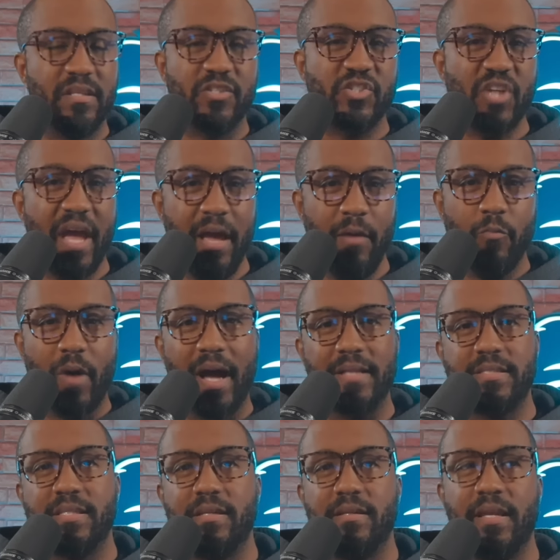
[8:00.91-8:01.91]
Deshaun
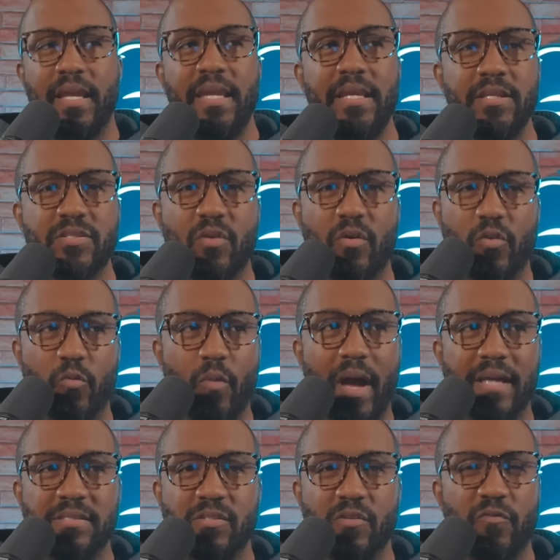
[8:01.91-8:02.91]
Watson, he's on the
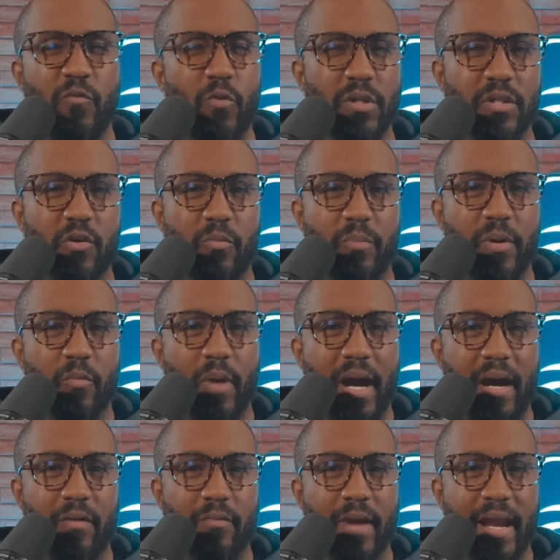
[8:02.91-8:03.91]
roster for a little bit
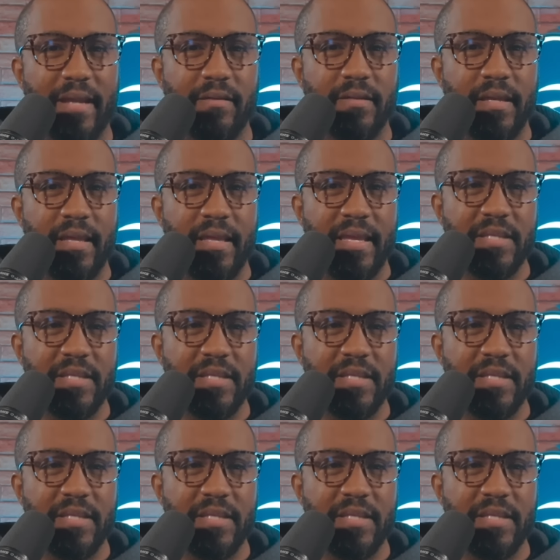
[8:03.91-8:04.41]
while, right?